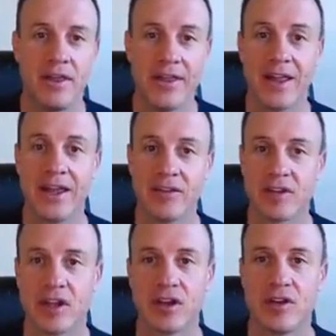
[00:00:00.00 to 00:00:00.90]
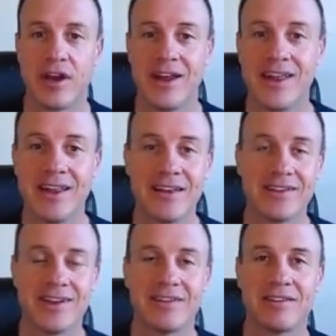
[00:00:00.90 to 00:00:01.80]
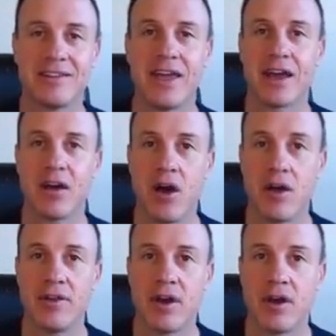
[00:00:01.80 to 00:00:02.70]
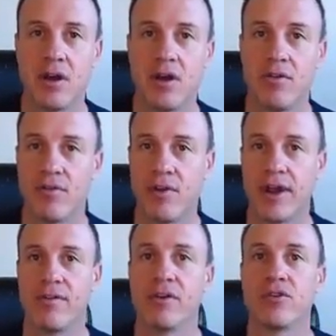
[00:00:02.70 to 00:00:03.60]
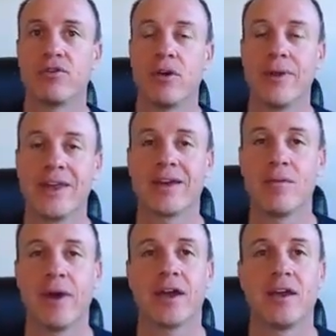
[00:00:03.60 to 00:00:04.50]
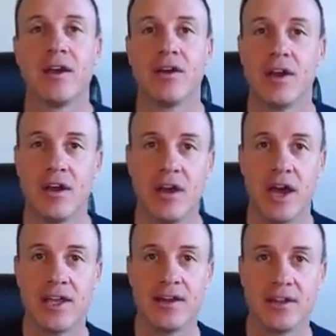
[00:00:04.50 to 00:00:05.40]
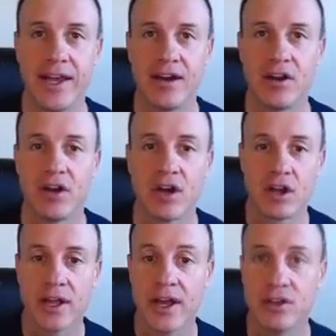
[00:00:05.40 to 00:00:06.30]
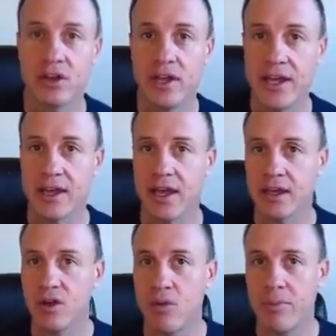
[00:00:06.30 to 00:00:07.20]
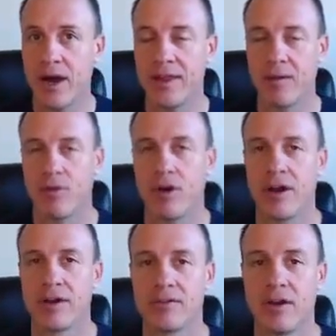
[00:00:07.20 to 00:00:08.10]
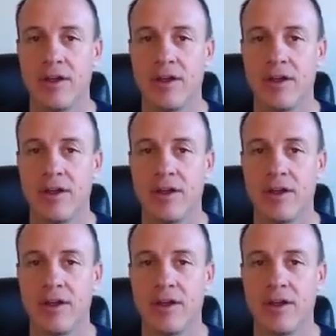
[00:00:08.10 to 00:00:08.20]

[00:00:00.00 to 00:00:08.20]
then that link's going to go there, and that link's going to stick on there forever. So somebody can come back here a year later, click on your link, and go buy that product.